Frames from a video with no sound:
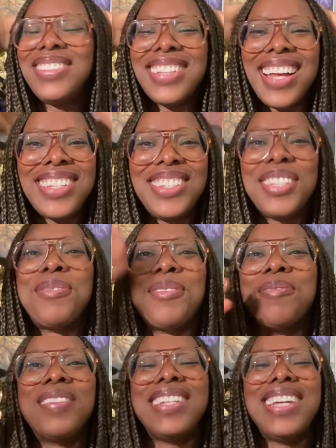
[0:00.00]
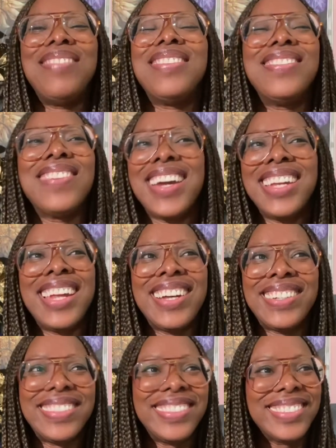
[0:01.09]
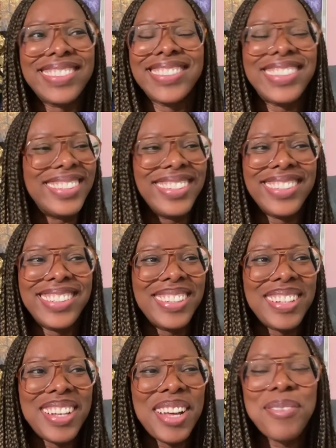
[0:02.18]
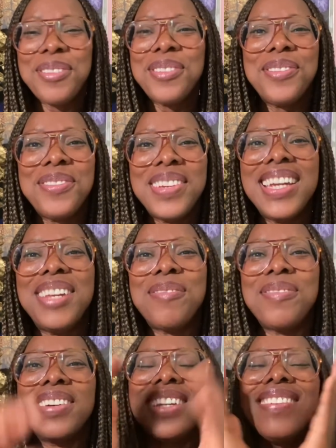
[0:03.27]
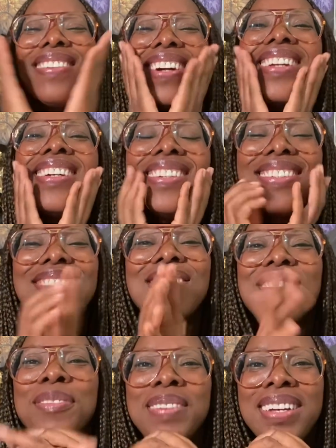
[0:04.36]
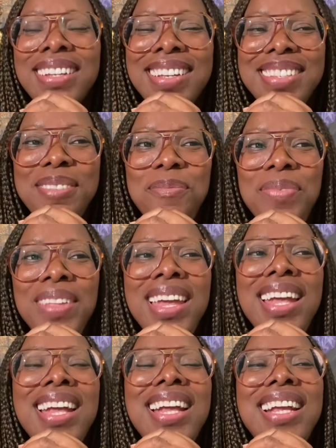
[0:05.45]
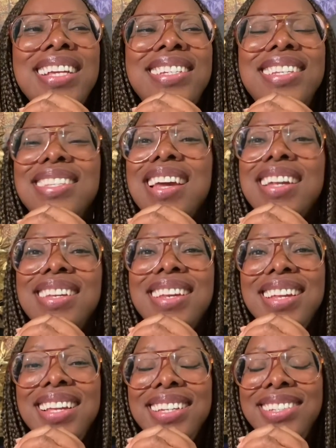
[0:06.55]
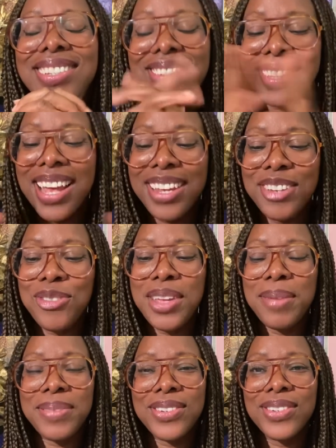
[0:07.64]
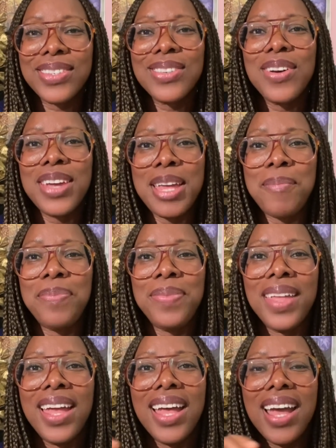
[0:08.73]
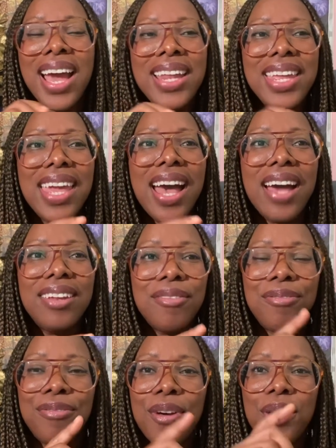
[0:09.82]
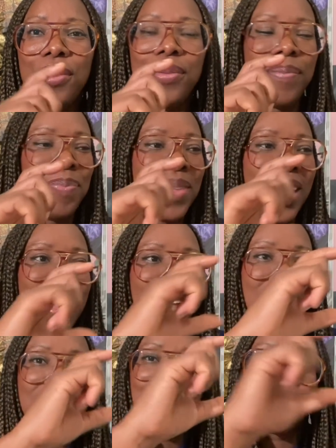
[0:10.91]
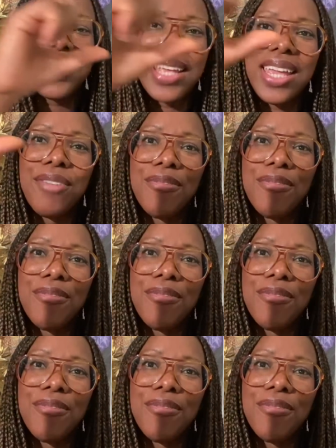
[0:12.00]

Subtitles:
I just feel funny even right now. I feel really funny right now talking about this. She said she just had a dream. She just saw him, and he had a phone, and he was taking